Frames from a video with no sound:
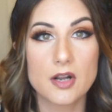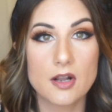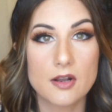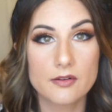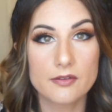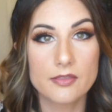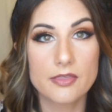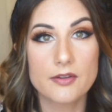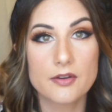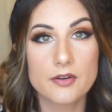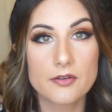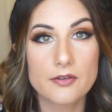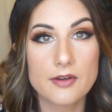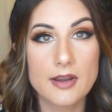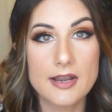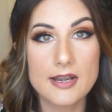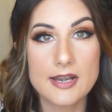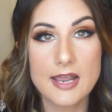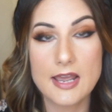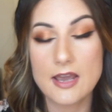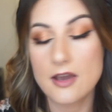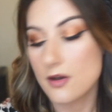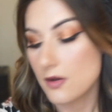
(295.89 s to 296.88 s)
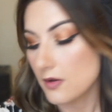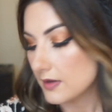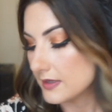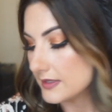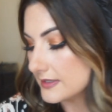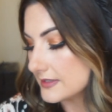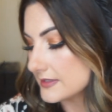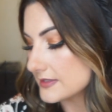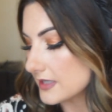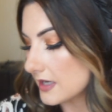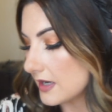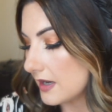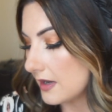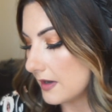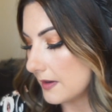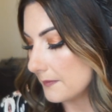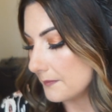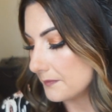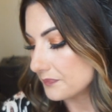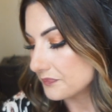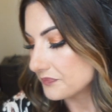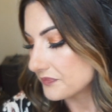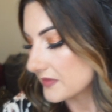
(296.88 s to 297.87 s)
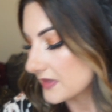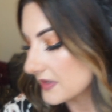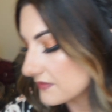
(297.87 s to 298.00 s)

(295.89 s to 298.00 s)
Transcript: author right now, is um,